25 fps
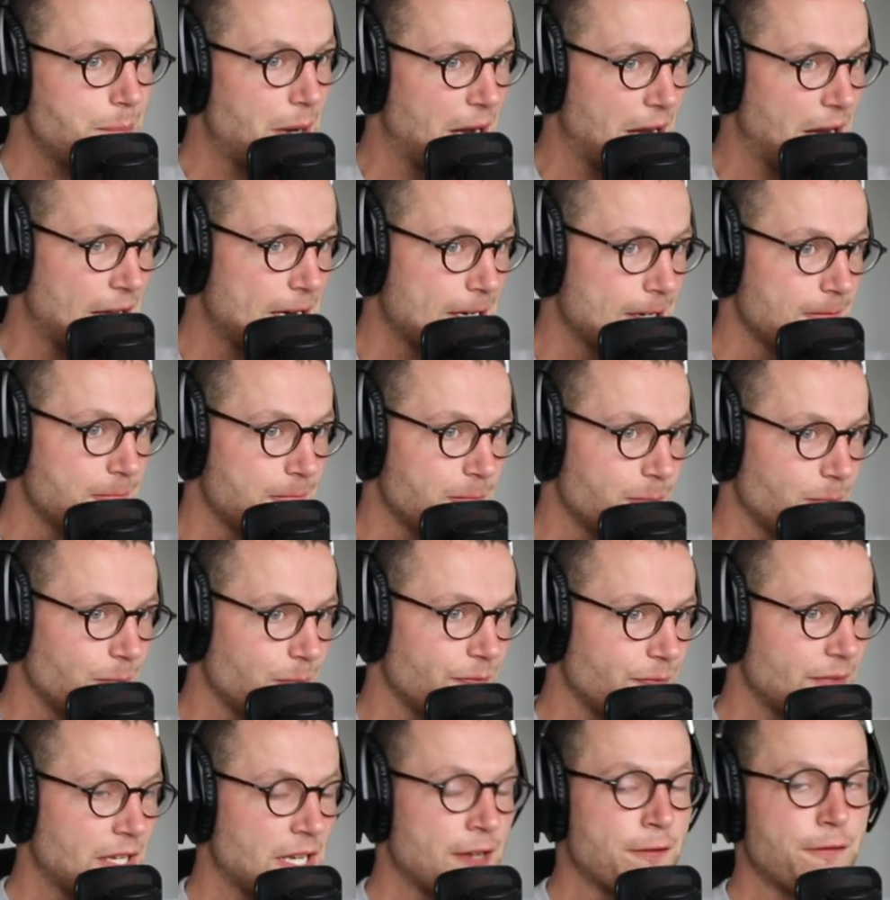But
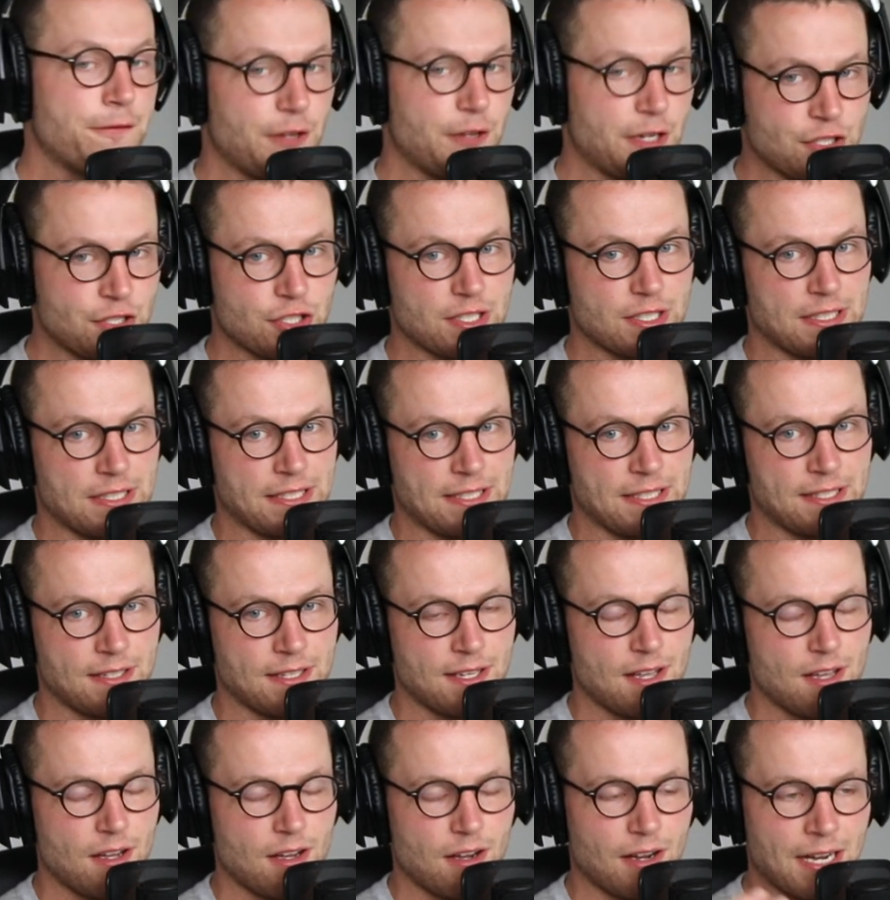officially,
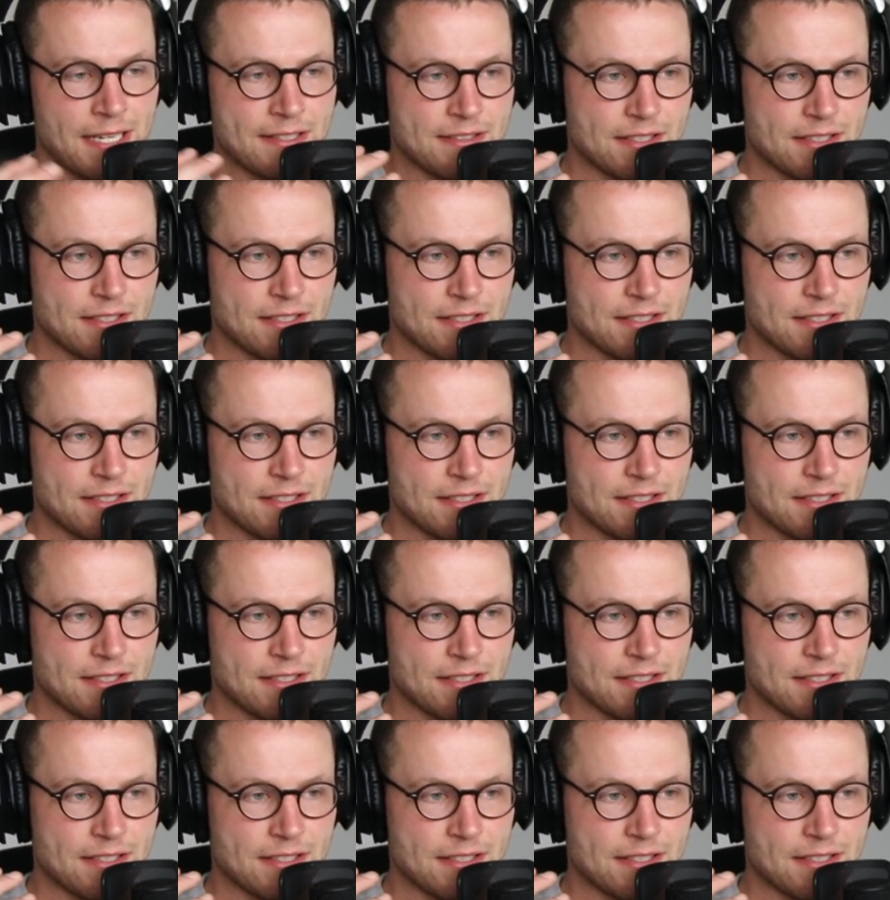I